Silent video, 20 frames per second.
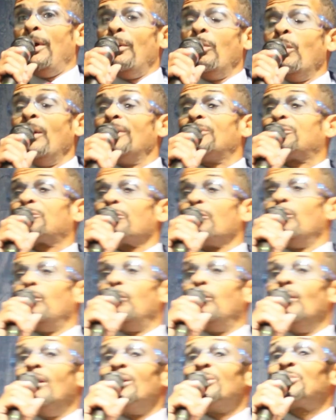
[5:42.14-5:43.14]
We went
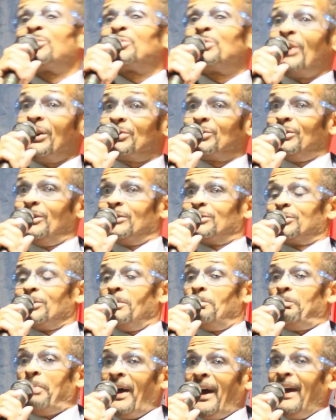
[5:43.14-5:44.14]
through sickness
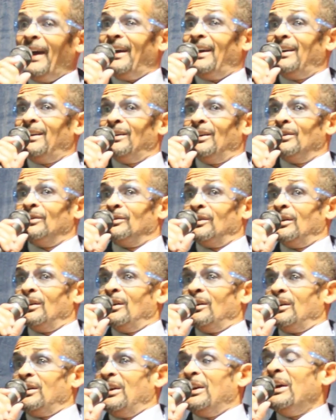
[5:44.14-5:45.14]
and pain and
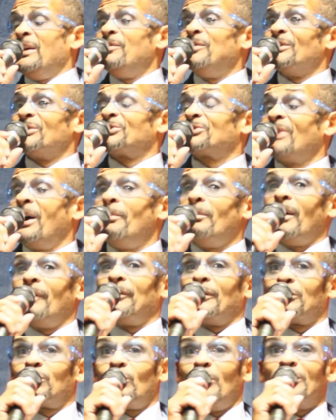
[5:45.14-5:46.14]
even some
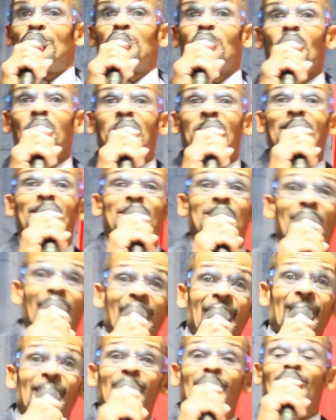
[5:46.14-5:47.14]
of us went through
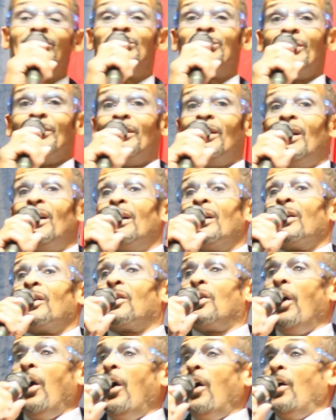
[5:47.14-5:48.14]
disease
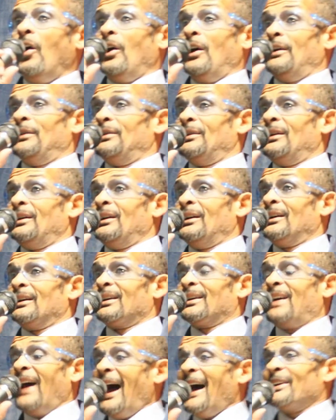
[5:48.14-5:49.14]
and God
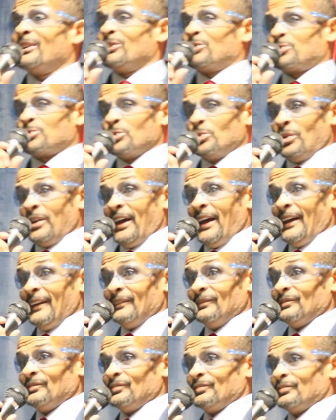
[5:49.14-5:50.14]
got us through that.
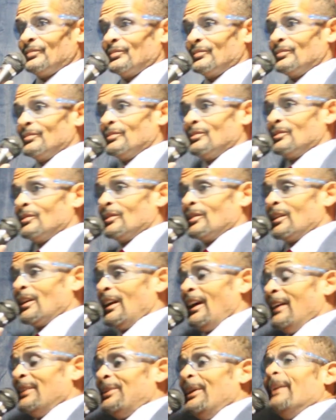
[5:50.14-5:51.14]

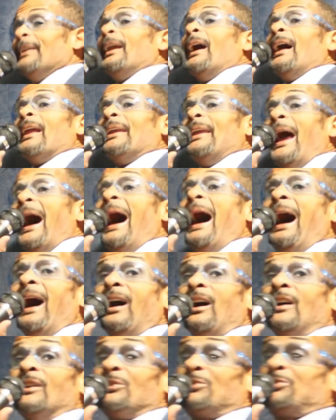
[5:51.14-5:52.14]
And then now,